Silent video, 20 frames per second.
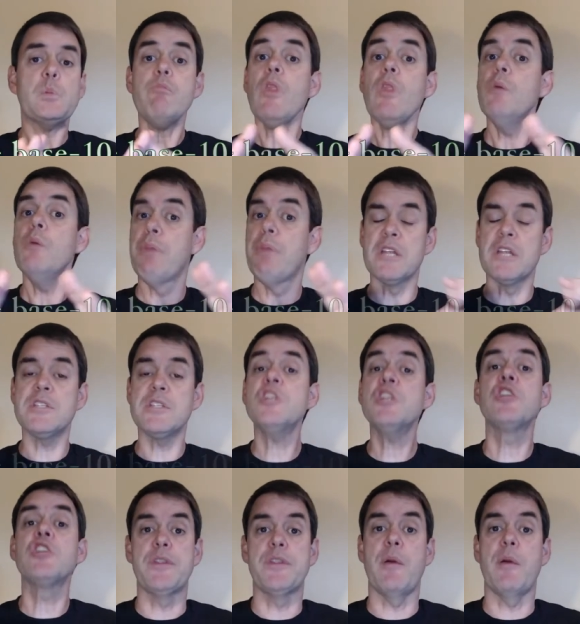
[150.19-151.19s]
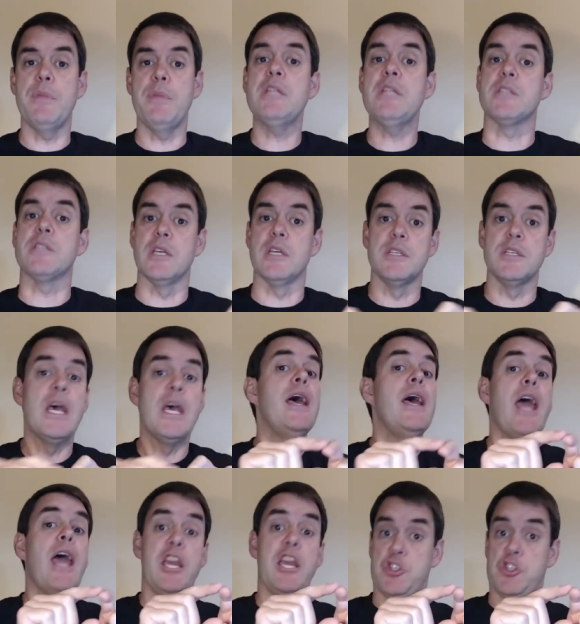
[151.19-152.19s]
But essentially what that means is
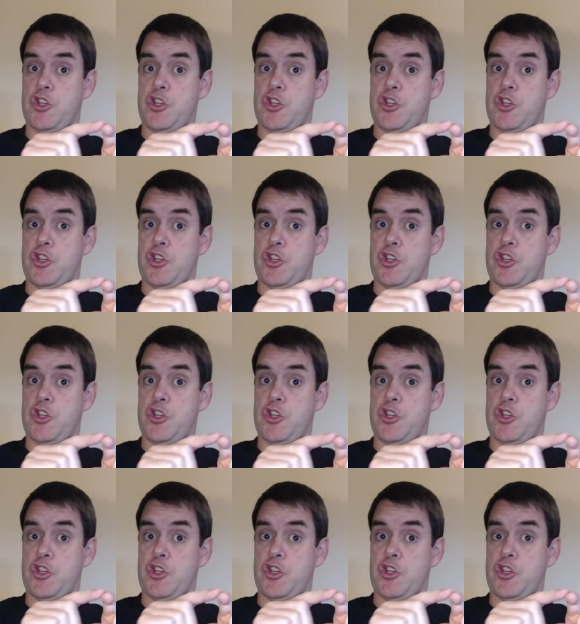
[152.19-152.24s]
a